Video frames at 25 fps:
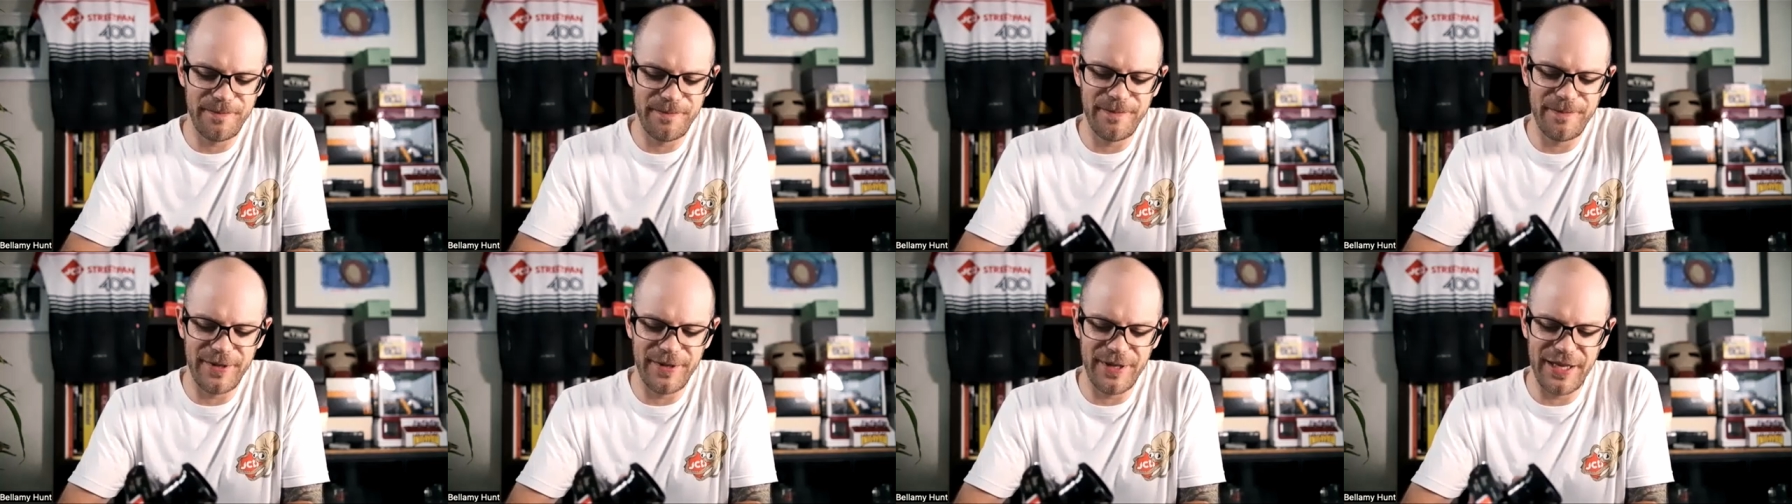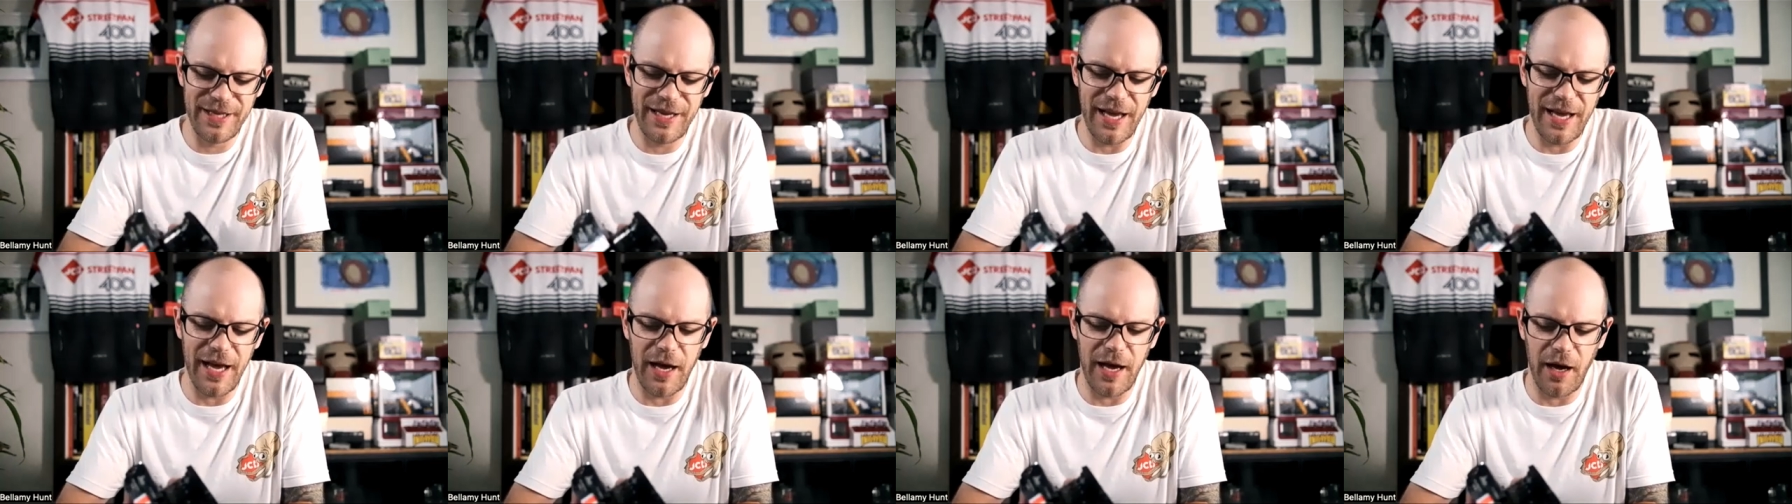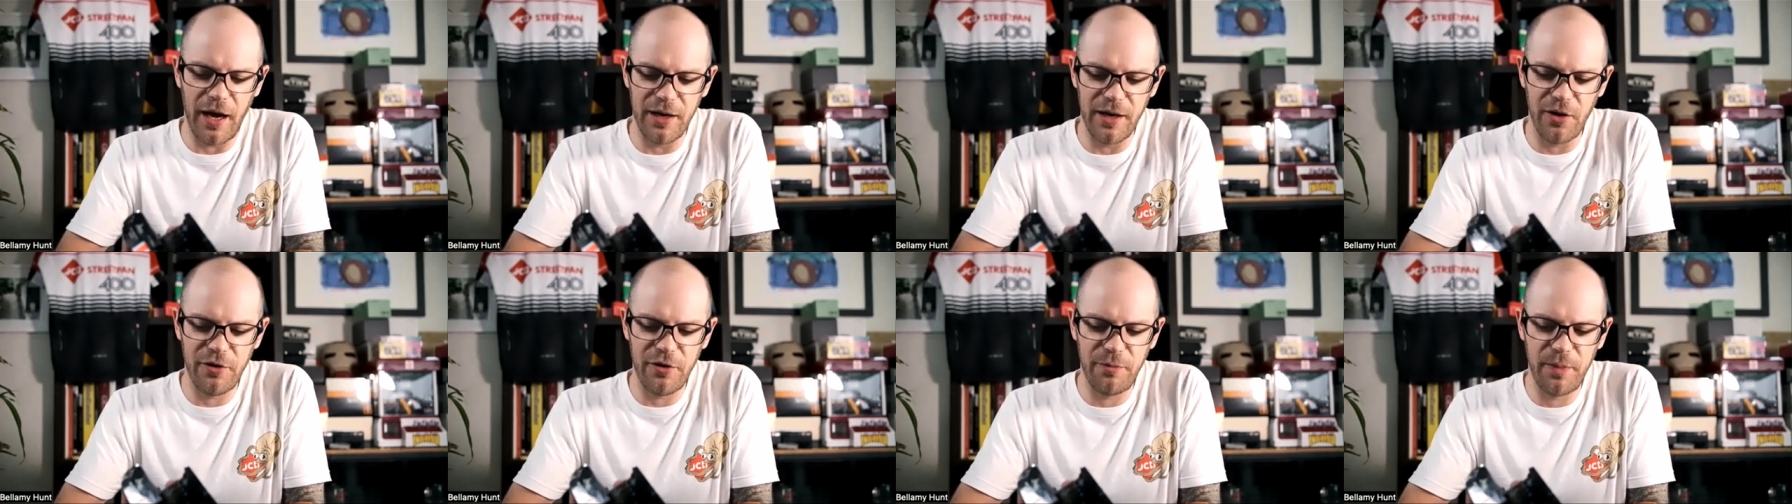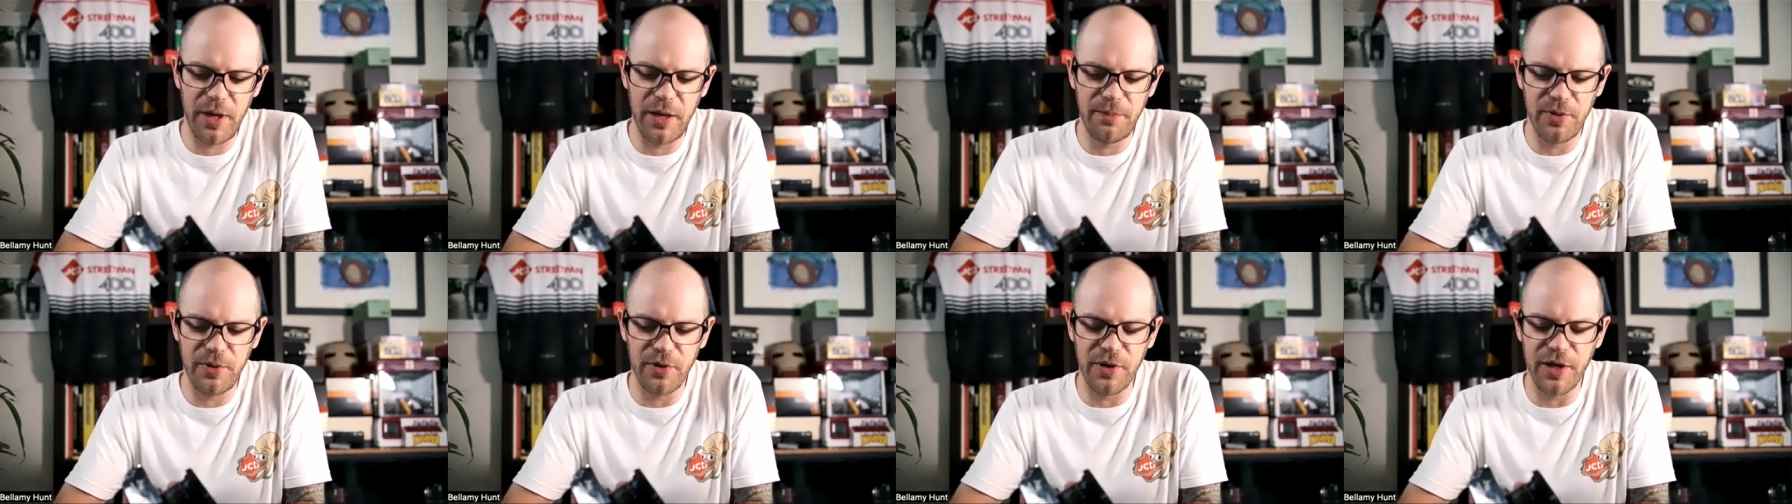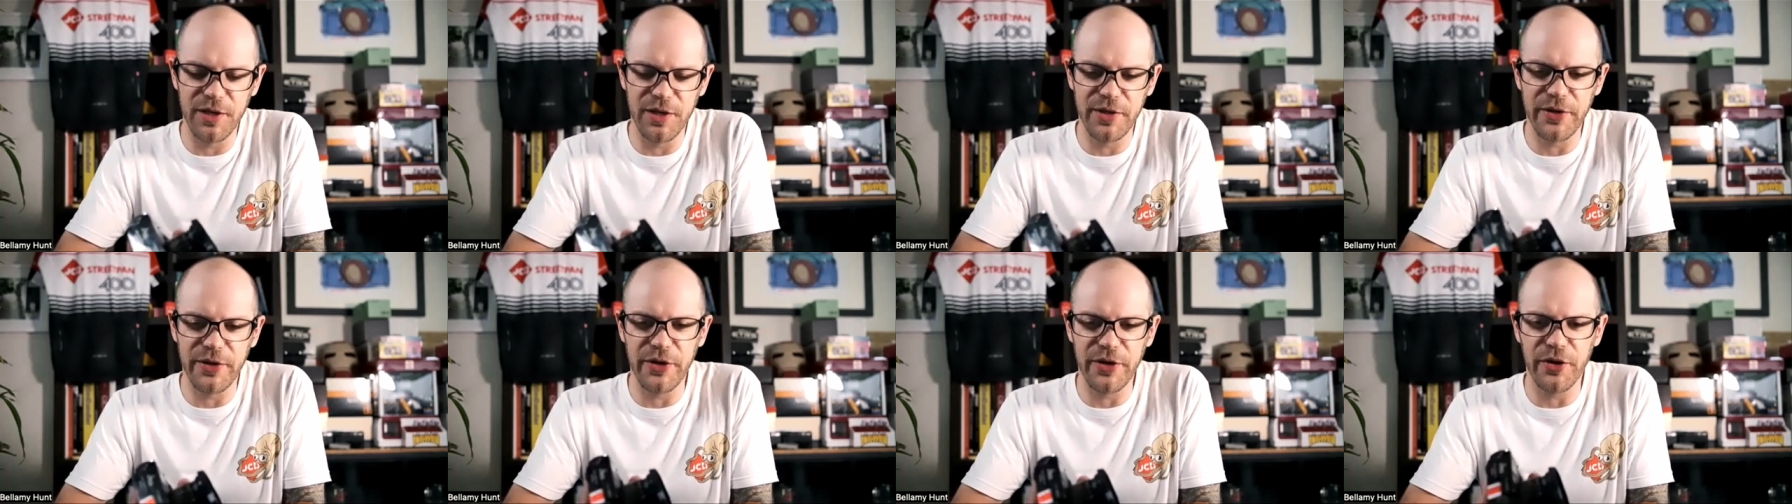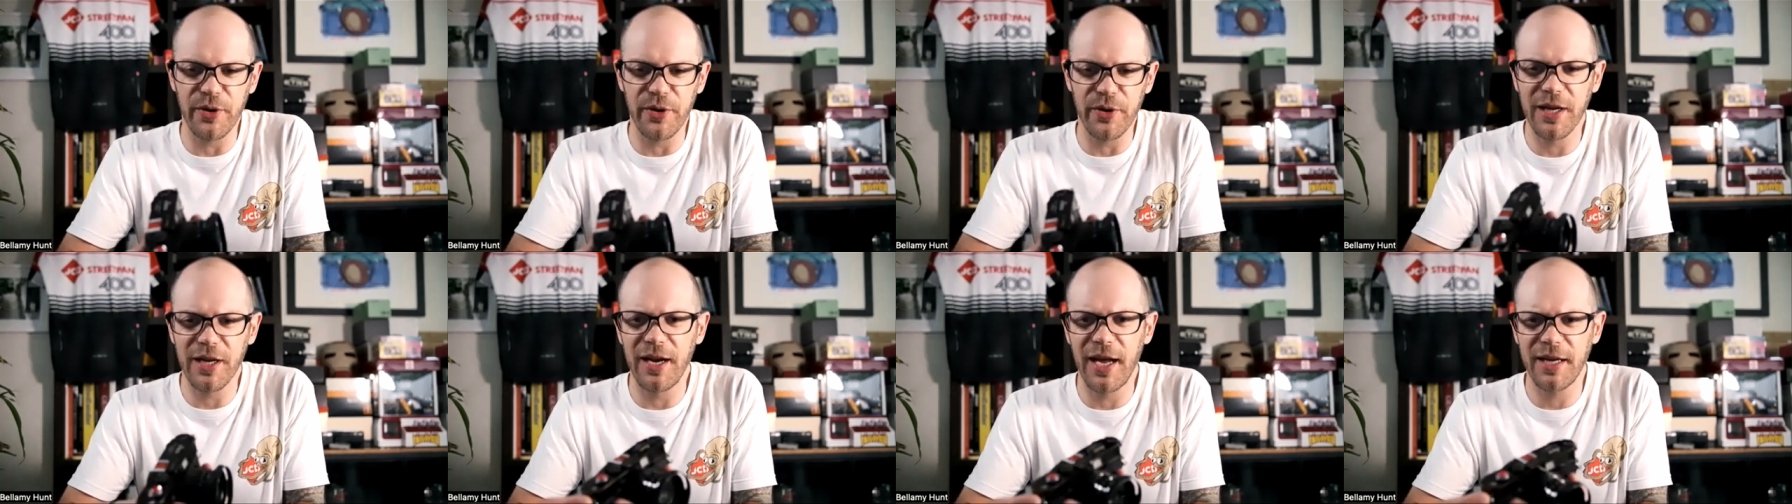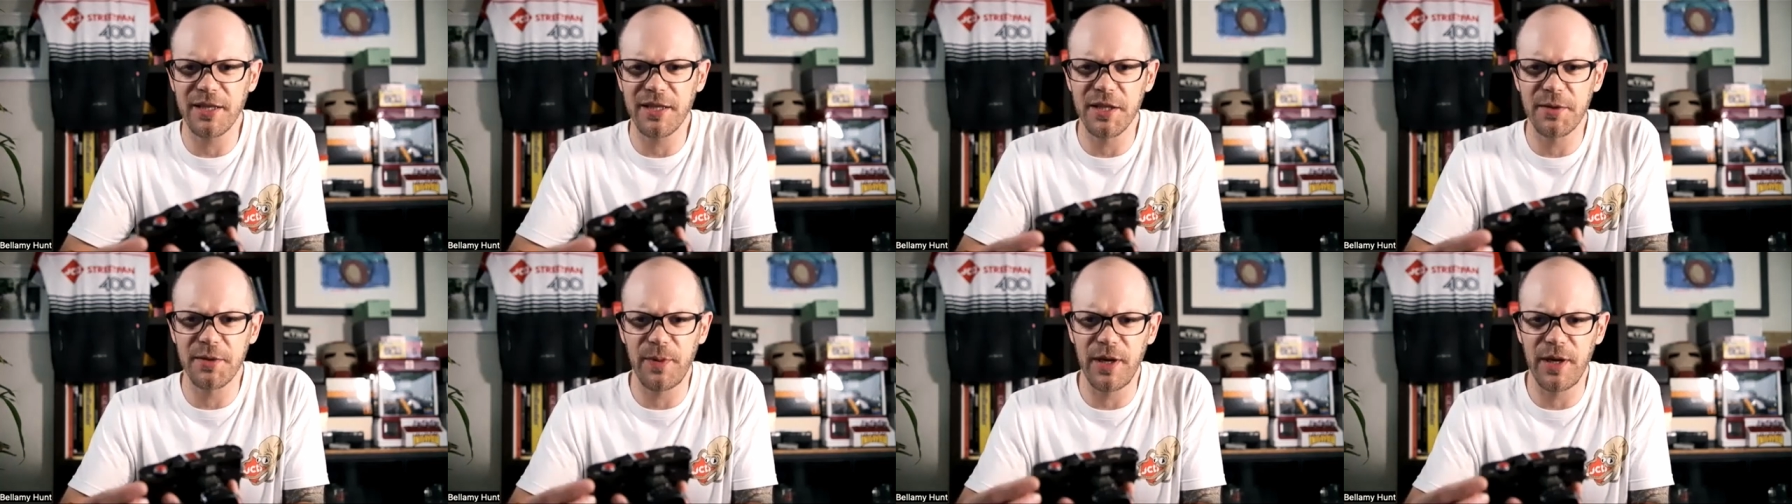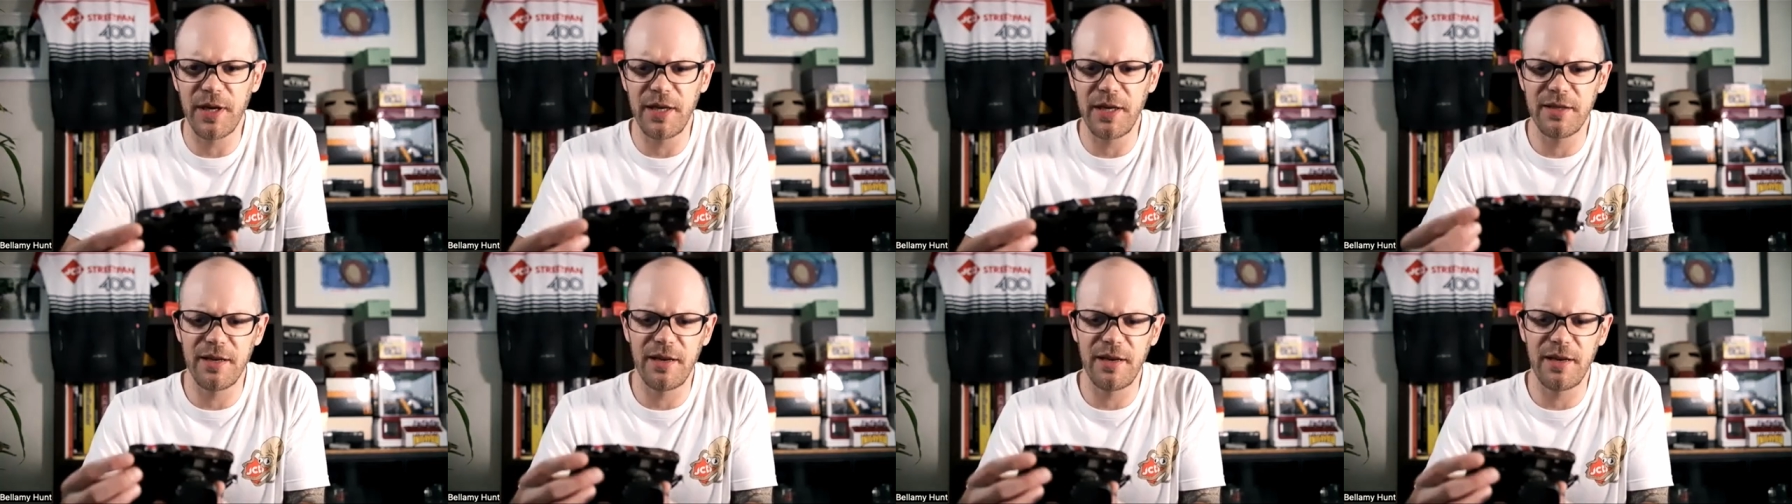yeah, a lot of people consider it a collector's piece.